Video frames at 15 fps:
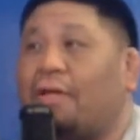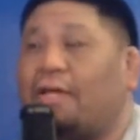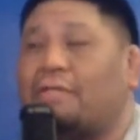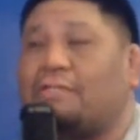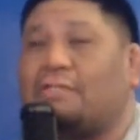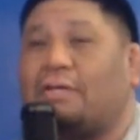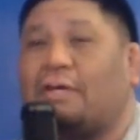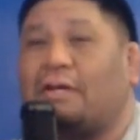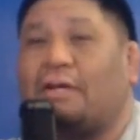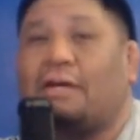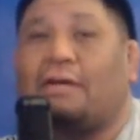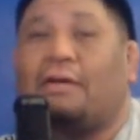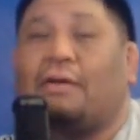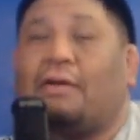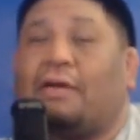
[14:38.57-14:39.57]
It's
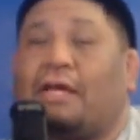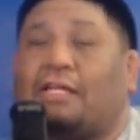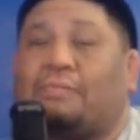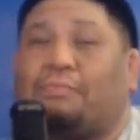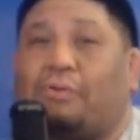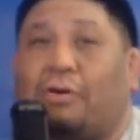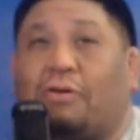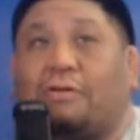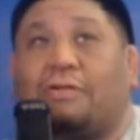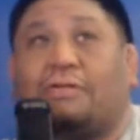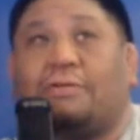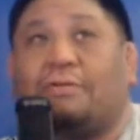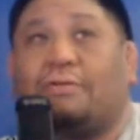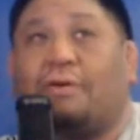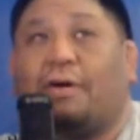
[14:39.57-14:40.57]
prone
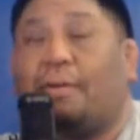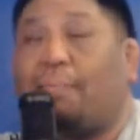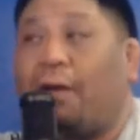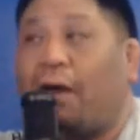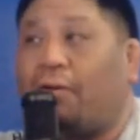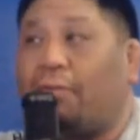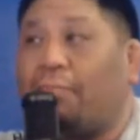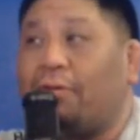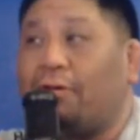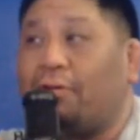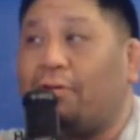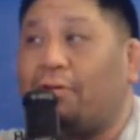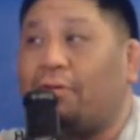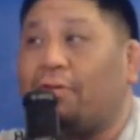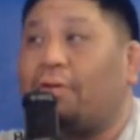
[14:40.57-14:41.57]
to powder
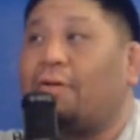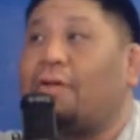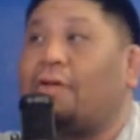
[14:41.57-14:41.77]
mildew,